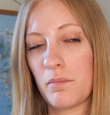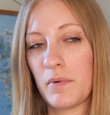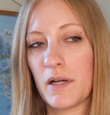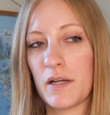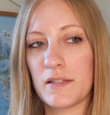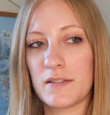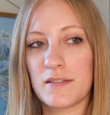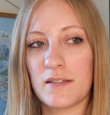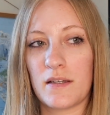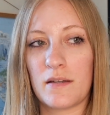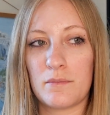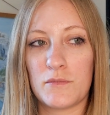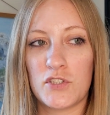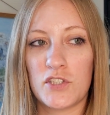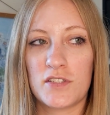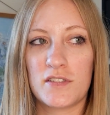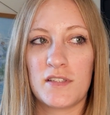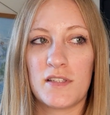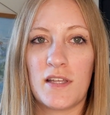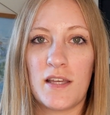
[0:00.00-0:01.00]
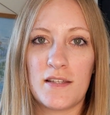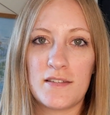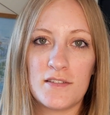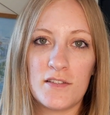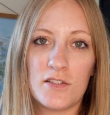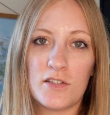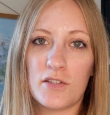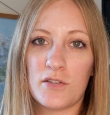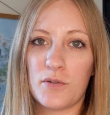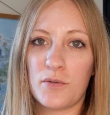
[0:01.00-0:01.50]
but just in case you
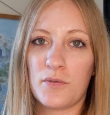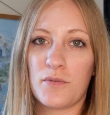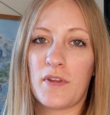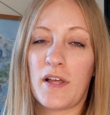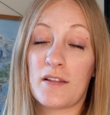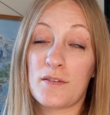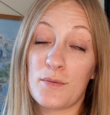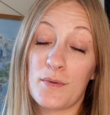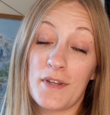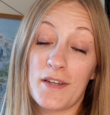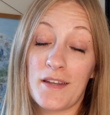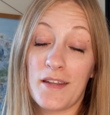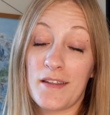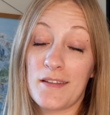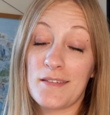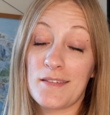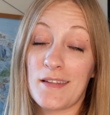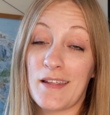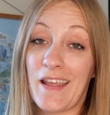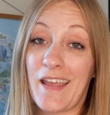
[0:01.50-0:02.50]
do, that's what it is,